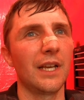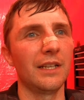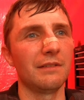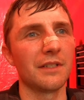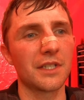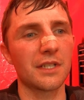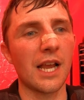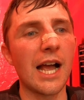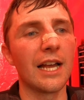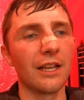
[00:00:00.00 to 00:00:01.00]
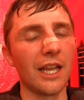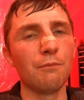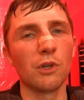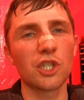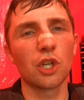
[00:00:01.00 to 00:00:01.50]

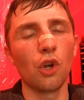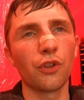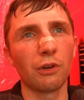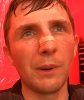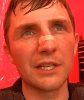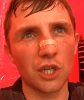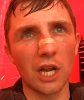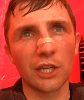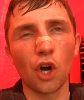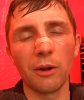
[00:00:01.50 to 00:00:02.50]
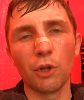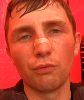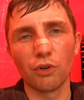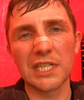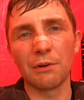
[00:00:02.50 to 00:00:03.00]
and was slow through it, so I got him on the
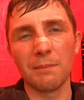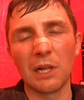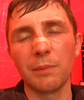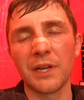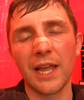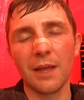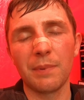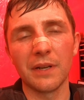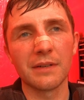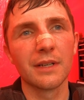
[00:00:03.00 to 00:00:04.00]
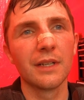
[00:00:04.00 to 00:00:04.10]
run down to Melbourne Hairpin.